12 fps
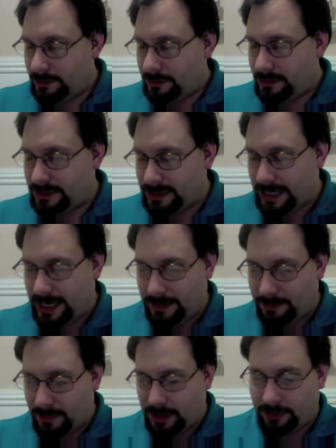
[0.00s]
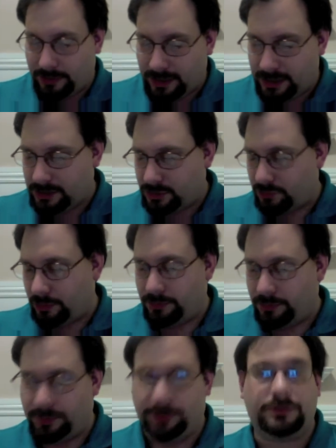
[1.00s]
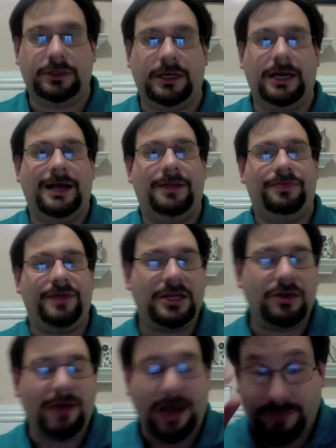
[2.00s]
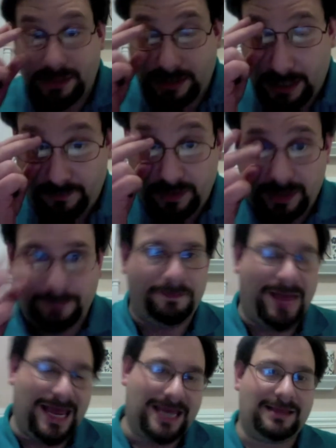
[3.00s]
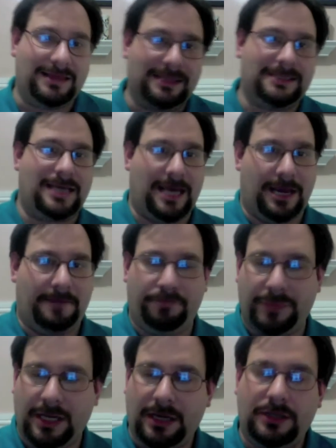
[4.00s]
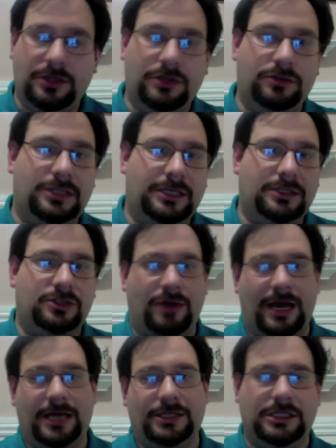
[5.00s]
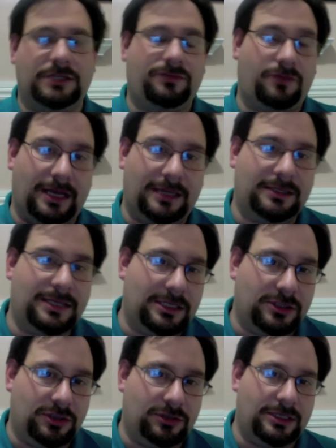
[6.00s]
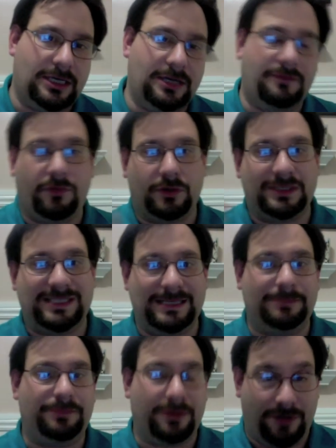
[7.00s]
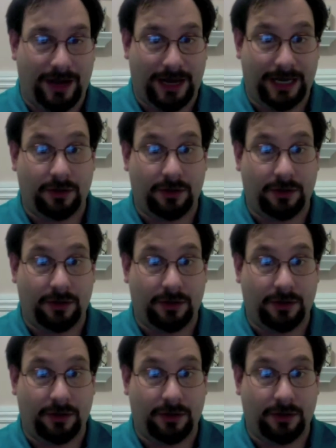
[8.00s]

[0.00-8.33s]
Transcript: the same underneath the square root, then you have to see if you can make it the same, using strategies as you did for simplifying